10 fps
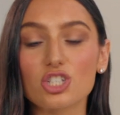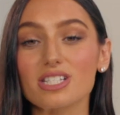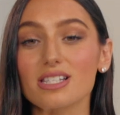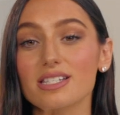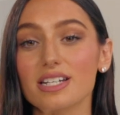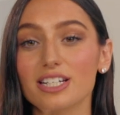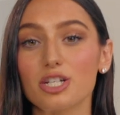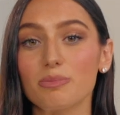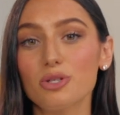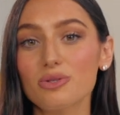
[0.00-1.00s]
as listening
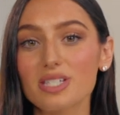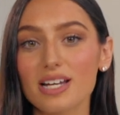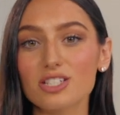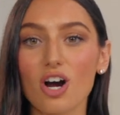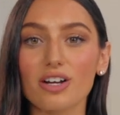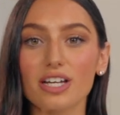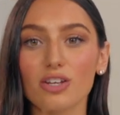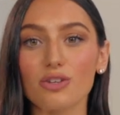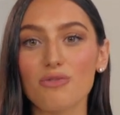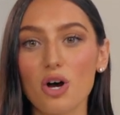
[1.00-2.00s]
to music, talking
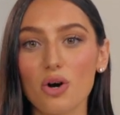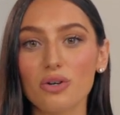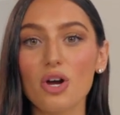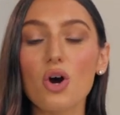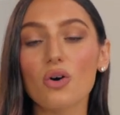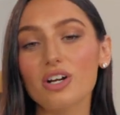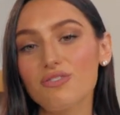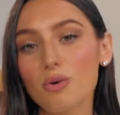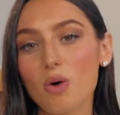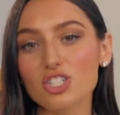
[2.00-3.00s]
on the phone, or
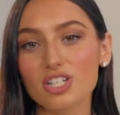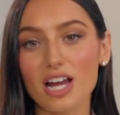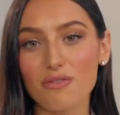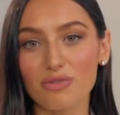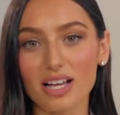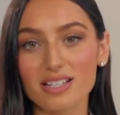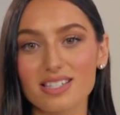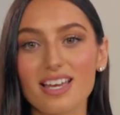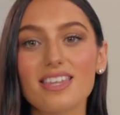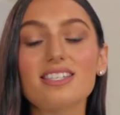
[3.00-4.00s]
even watching Netflix.
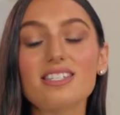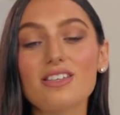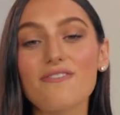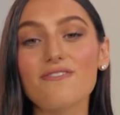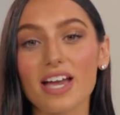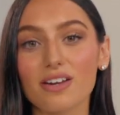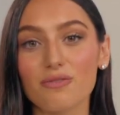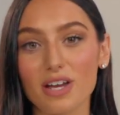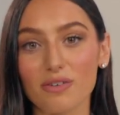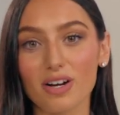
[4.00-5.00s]
This is a fan
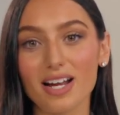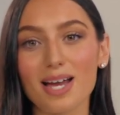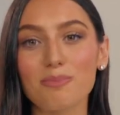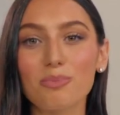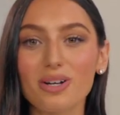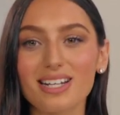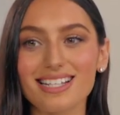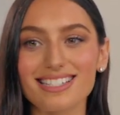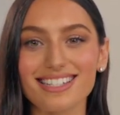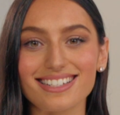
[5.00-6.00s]
favorite and pretty
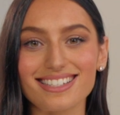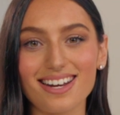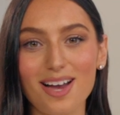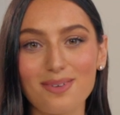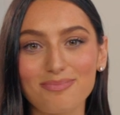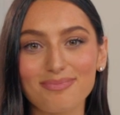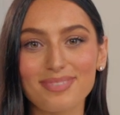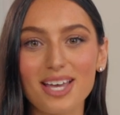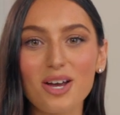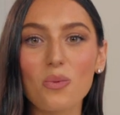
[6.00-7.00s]
easy to set up.
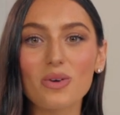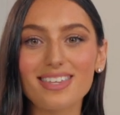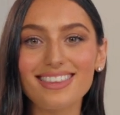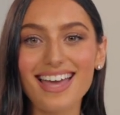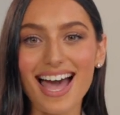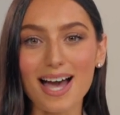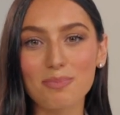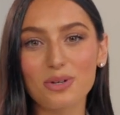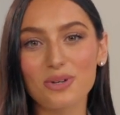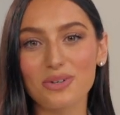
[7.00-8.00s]
Within the
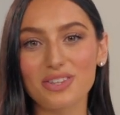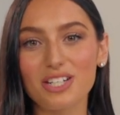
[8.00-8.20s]
app, go to the